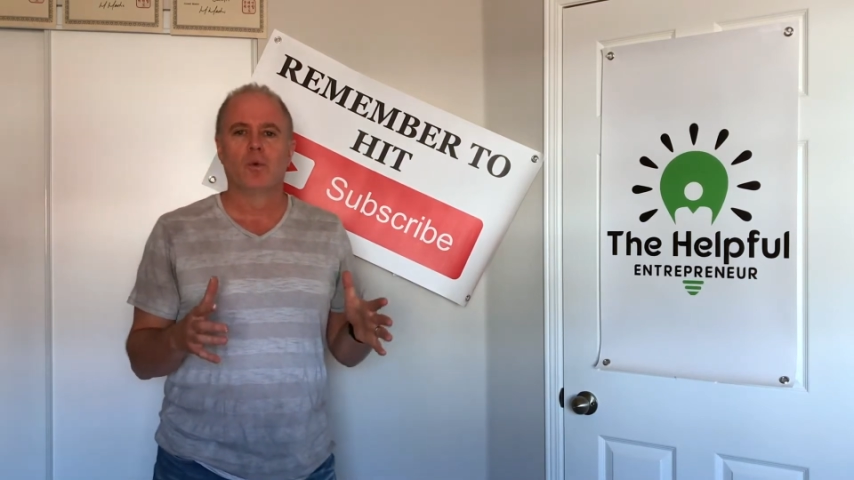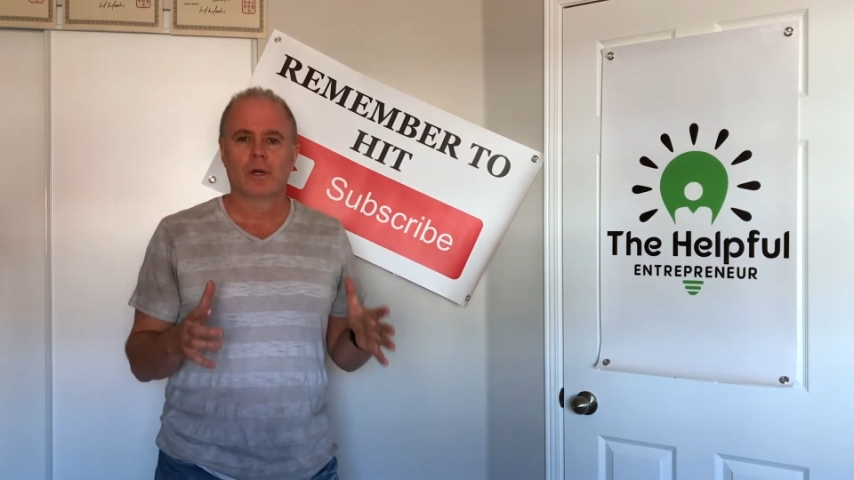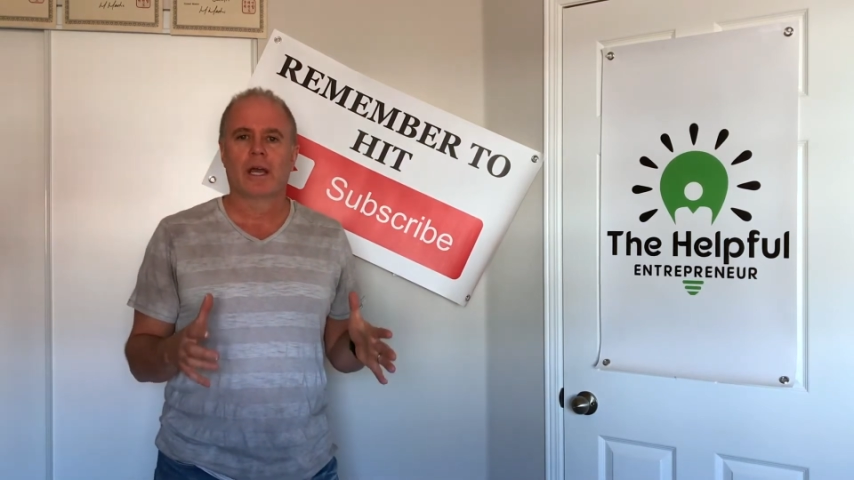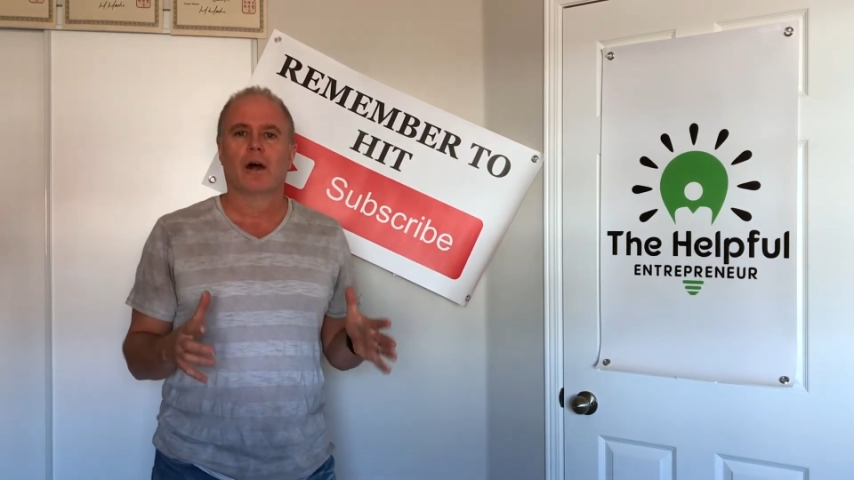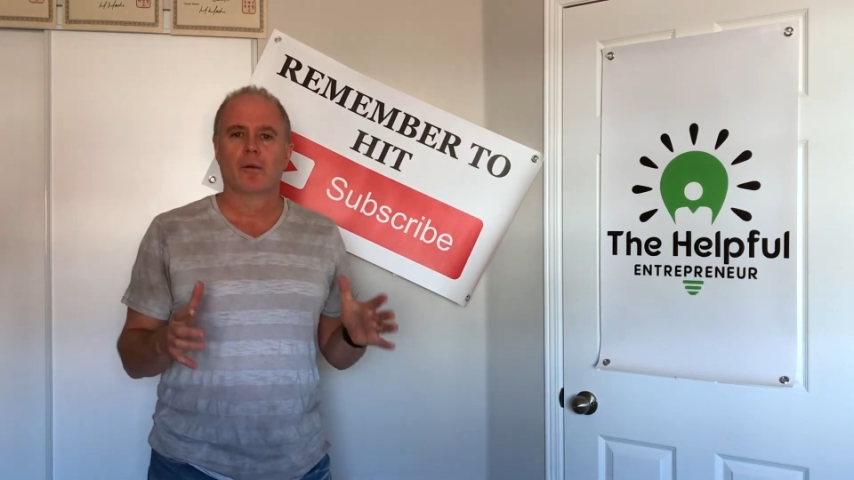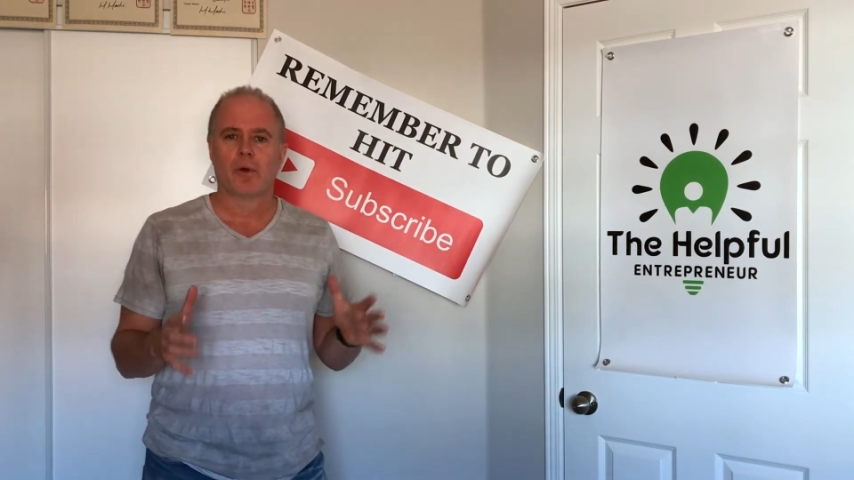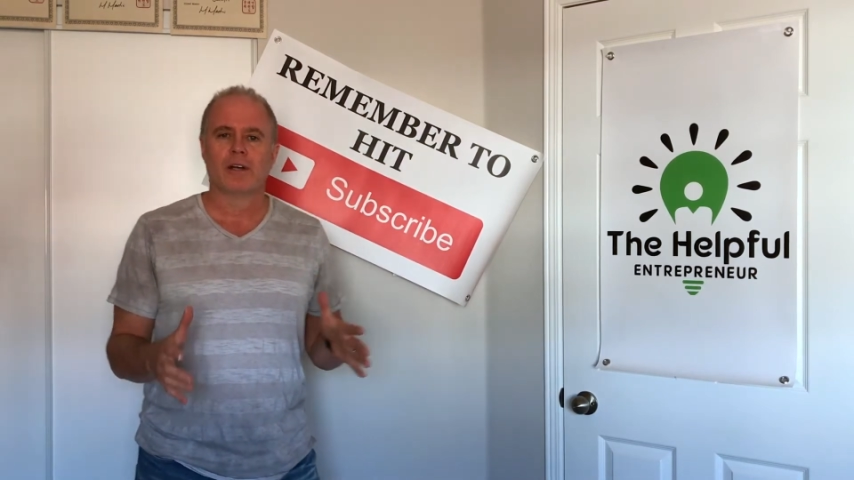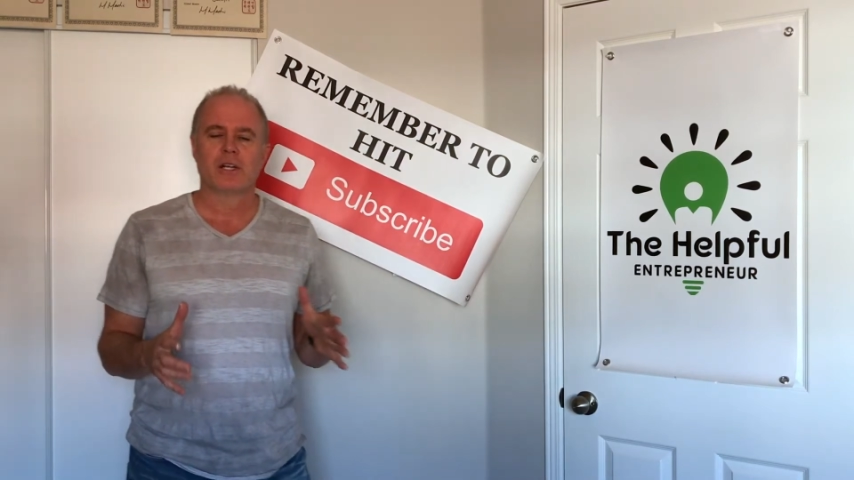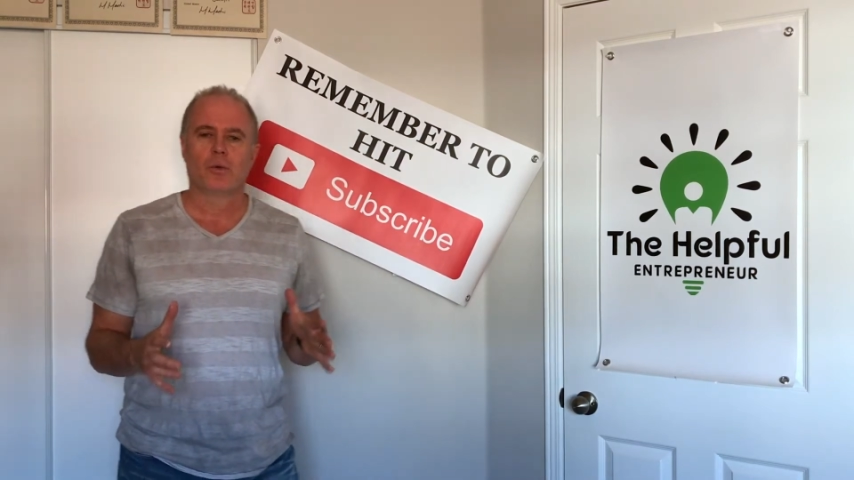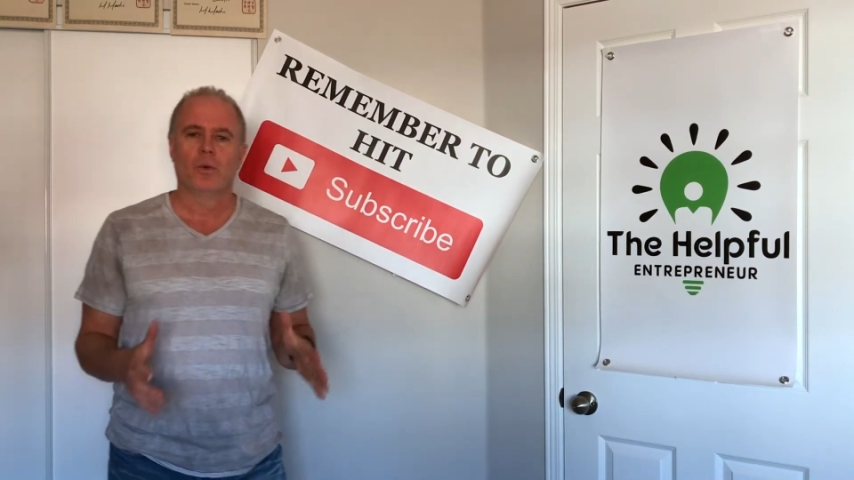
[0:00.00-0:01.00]
working on a
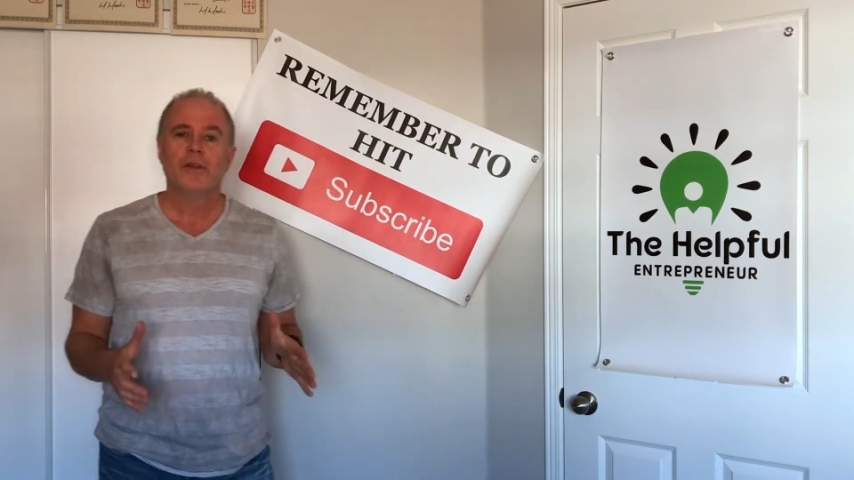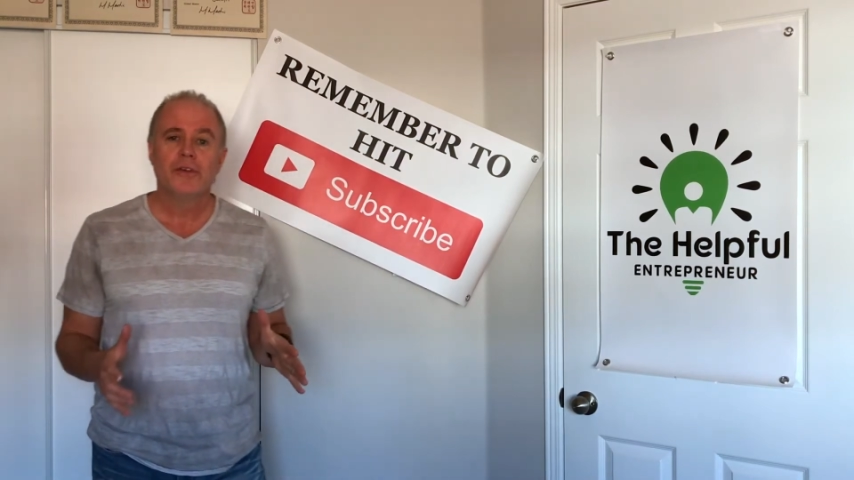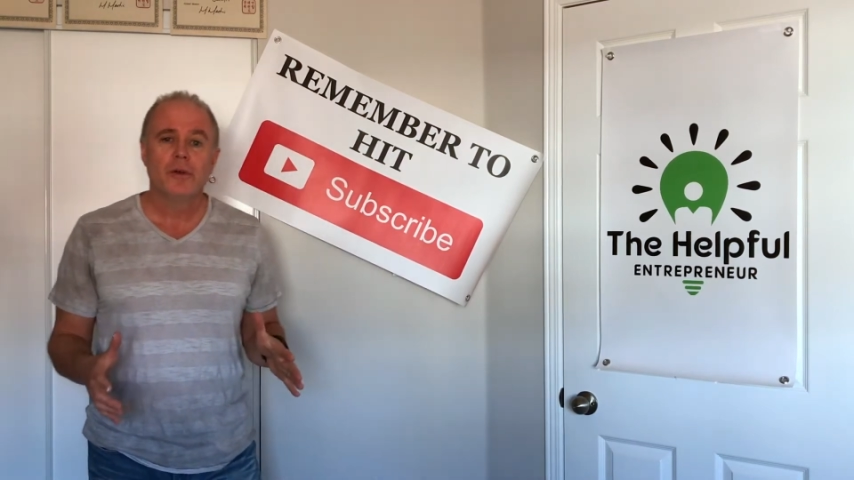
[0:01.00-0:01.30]
project with